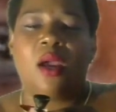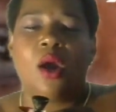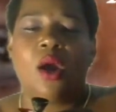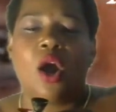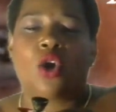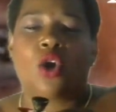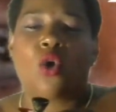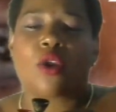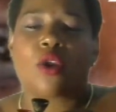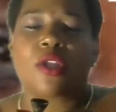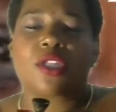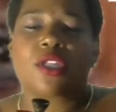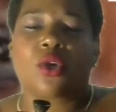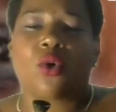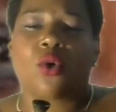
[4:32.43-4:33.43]
According
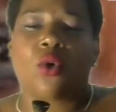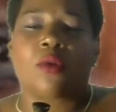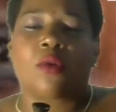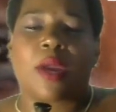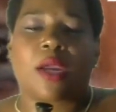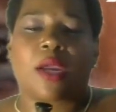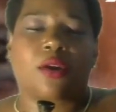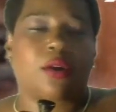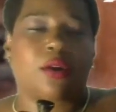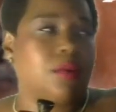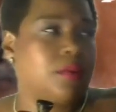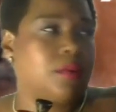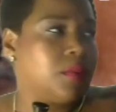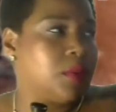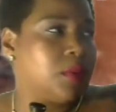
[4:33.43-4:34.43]
to the court record,
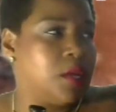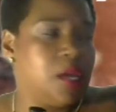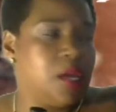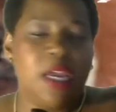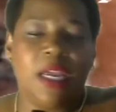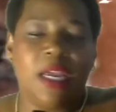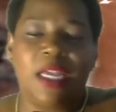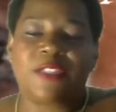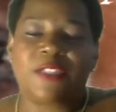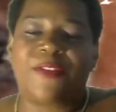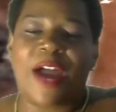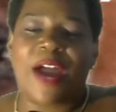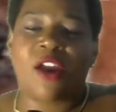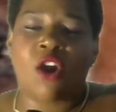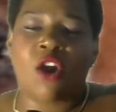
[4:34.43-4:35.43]
his
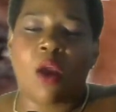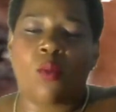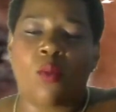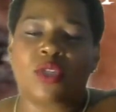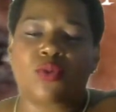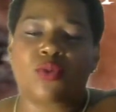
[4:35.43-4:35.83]
firearm was